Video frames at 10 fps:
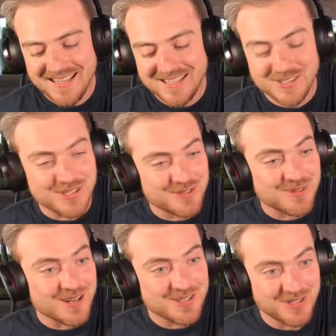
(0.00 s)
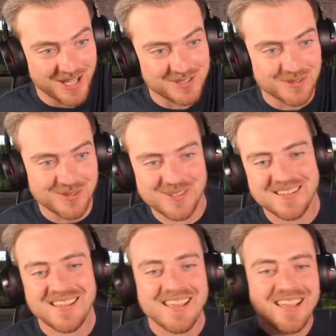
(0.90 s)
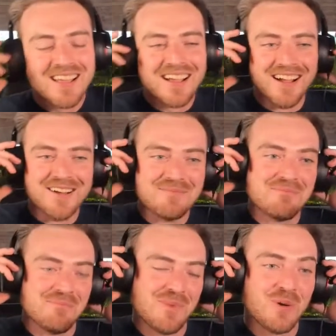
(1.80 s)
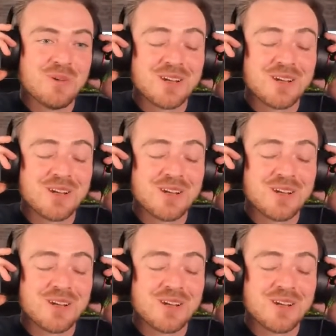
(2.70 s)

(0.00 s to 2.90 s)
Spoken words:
It's just very stressful. But